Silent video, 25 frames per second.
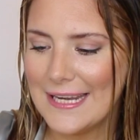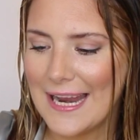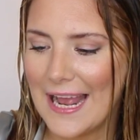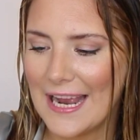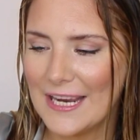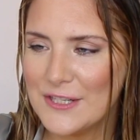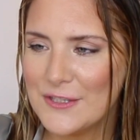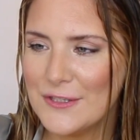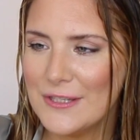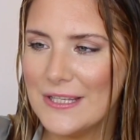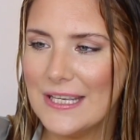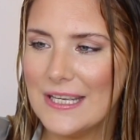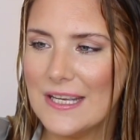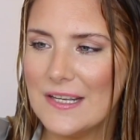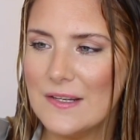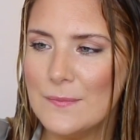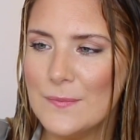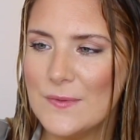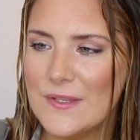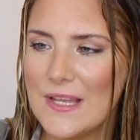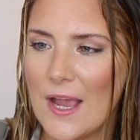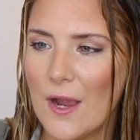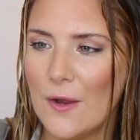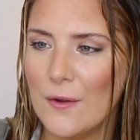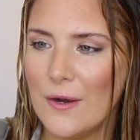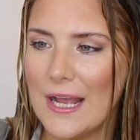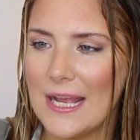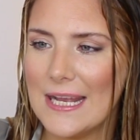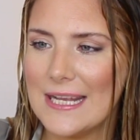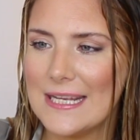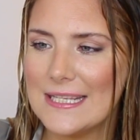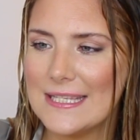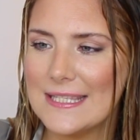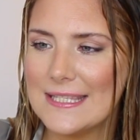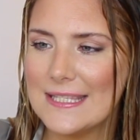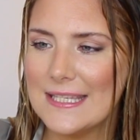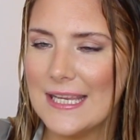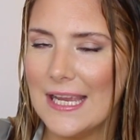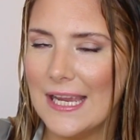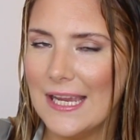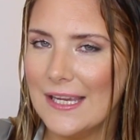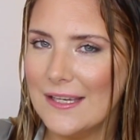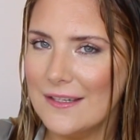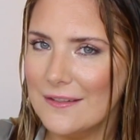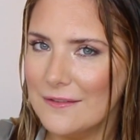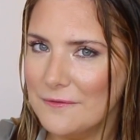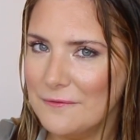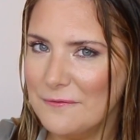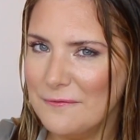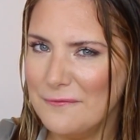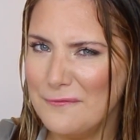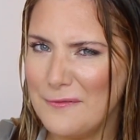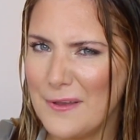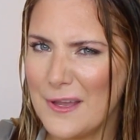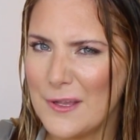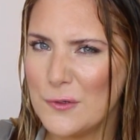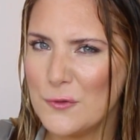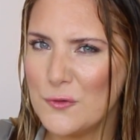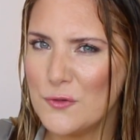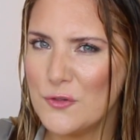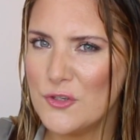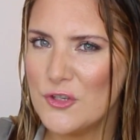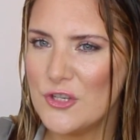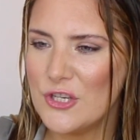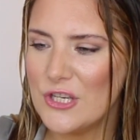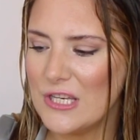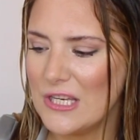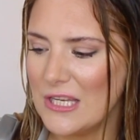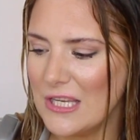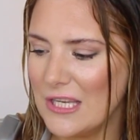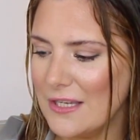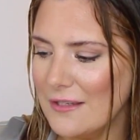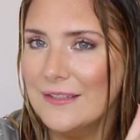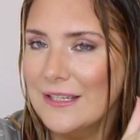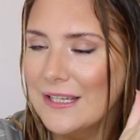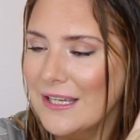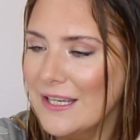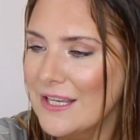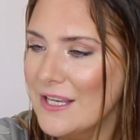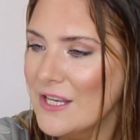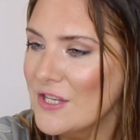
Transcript: it actually comes out as fettuccine.